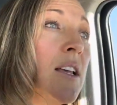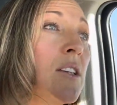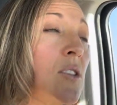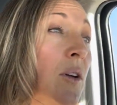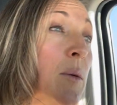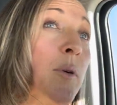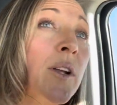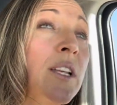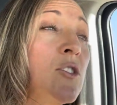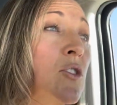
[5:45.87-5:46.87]
So he
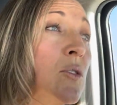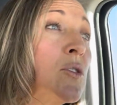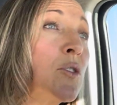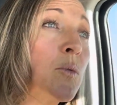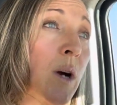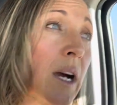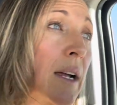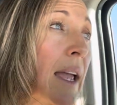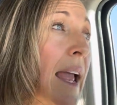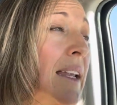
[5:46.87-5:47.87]
put his juicer to work,
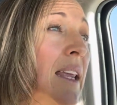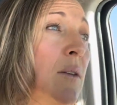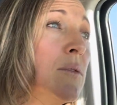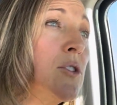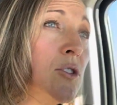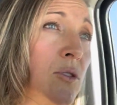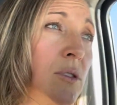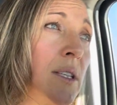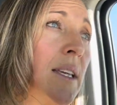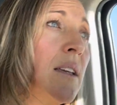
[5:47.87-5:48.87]
and he was
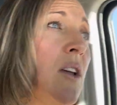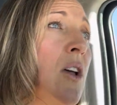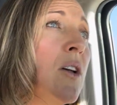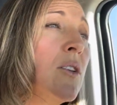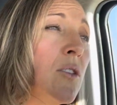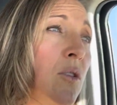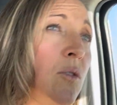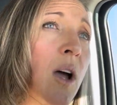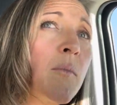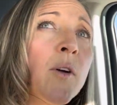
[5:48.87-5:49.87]
juicing
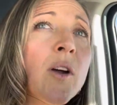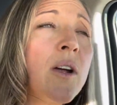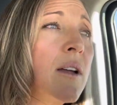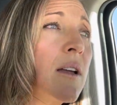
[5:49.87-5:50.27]
cucumber